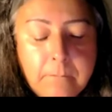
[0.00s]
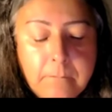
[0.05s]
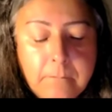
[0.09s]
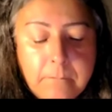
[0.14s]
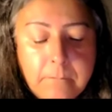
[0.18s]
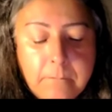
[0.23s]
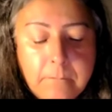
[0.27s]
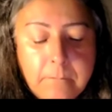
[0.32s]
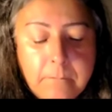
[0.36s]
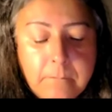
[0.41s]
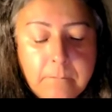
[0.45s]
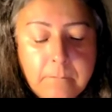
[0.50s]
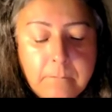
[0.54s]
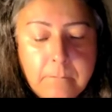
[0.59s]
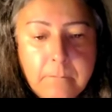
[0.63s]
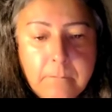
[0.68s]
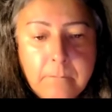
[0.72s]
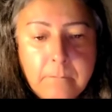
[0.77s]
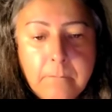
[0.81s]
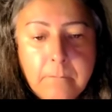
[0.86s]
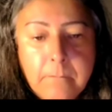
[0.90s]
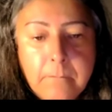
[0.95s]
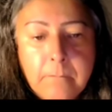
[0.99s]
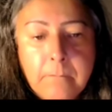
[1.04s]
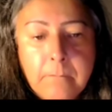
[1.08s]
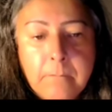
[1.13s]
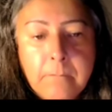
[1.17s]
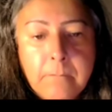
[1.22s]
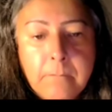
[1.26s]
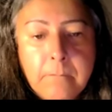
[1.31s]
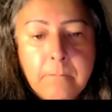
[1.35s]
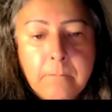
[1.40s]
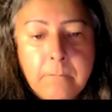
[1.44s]

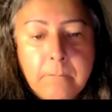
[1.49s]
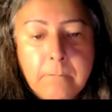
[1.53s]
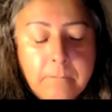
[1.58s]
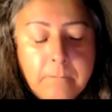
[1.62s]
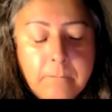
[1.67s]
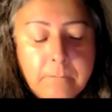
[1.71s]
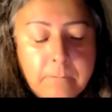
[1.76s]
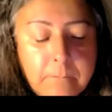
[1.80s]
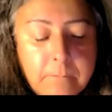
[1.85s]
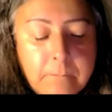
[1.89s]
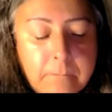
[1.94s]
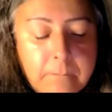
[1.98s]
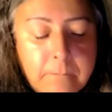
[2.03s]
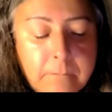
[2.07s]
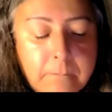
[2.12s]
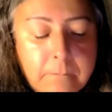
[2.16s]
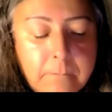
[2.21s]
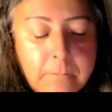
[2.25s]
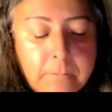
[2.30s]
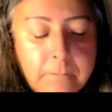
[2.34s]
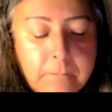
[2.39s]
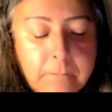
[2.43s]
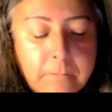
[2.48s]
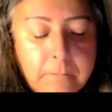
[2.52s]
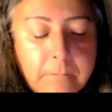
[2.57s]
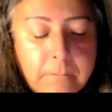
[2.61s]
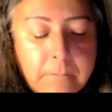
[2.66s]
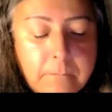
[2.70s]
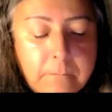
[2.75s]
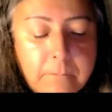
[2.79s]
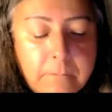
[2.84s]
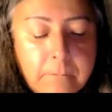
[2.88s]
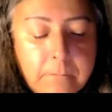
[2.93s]

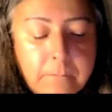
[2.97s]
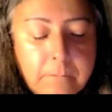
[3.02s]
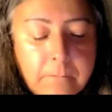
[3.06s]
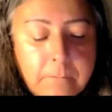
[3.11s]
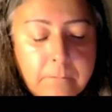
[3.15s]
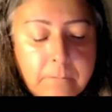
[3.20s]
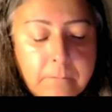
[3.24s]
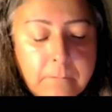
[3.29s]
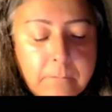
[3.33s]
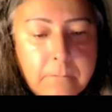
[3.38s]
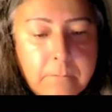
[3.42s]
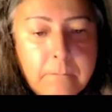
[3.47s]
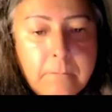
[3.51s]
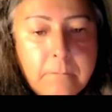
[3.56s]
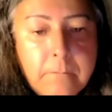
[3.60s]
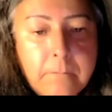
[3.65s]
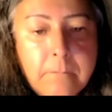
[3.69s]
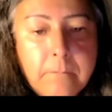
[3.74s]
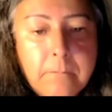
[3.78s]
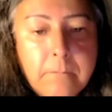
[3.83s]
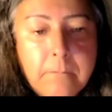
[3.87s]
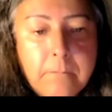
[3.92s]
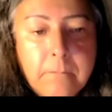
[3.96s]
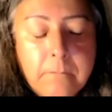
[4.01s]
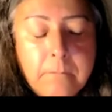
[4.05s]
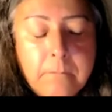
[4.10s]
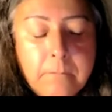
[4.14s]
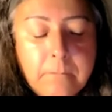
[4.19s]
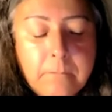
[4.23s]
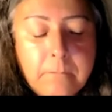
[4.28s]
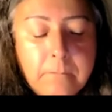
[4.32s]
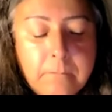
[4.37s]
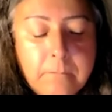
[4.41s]

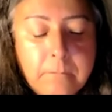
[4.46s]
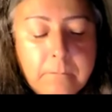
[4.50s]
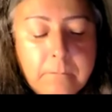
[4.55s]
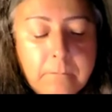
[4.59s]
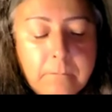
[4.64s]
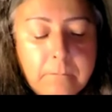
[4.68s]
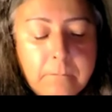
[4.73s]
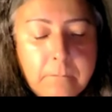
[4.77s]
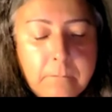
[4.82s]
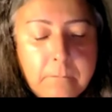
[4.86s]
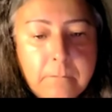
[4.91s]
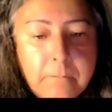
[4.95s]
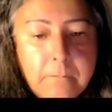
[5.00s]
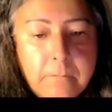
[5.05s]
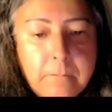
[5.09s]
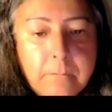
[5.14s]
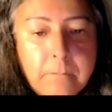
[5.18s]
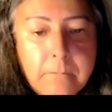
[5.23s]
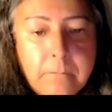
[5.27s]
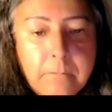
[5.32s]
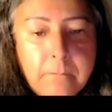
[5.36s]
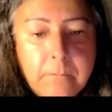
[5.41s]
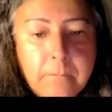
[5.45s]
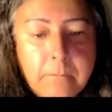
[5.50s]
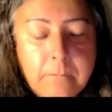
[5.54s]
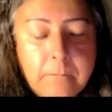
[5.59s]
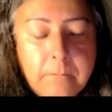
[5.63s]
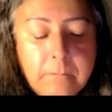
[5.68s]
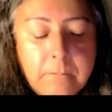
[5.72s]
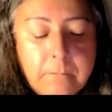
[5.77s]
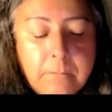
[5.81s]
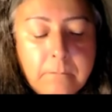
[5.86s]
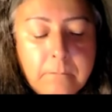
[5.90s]

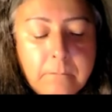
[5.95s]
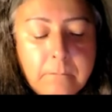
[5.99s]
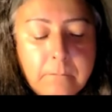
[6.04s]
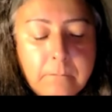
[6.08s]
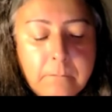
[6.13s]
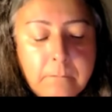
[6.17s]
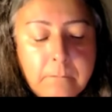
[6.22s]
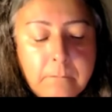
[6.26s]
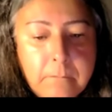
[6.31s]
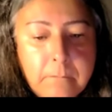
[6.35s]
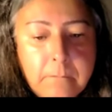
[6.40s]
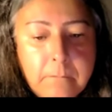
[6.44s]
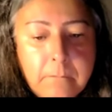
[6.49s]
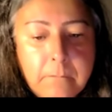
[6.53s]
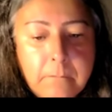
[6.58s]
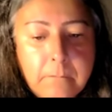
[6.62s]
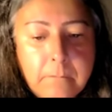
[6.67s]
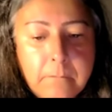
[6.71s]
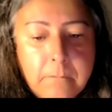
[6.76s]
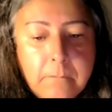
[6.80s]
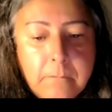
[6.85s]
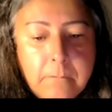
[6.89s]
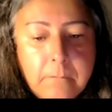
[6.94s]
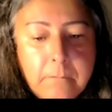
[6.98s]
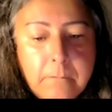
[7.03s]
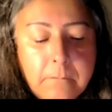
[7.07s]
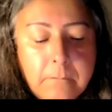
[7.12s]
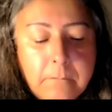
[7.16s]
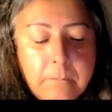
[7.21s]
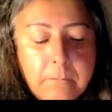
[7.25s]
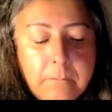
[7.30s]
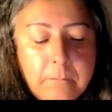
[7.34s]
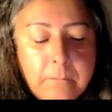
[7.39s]

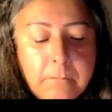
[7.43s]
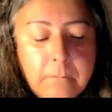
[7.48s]
(silent)